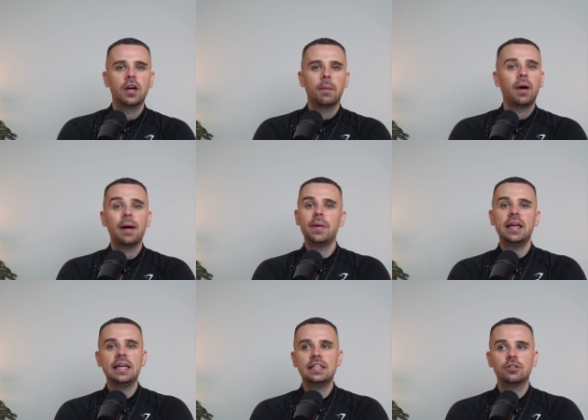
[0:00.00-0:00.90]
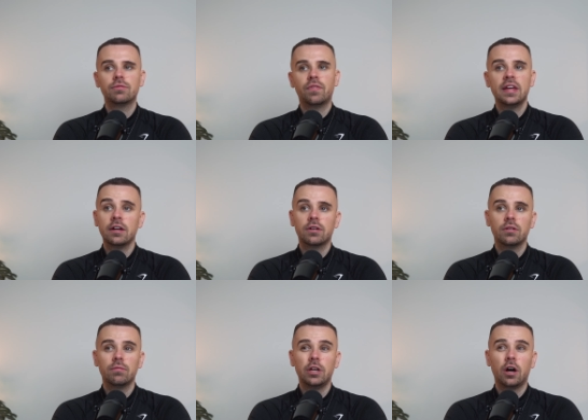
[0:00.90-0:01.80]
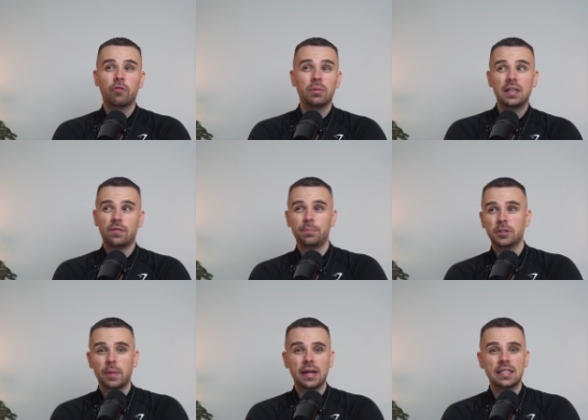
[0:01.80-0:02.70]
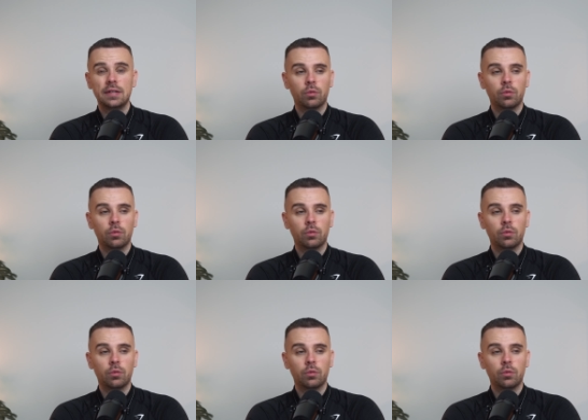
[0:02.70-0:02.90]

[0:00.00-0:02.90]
my ability to think you know, from a different perspective,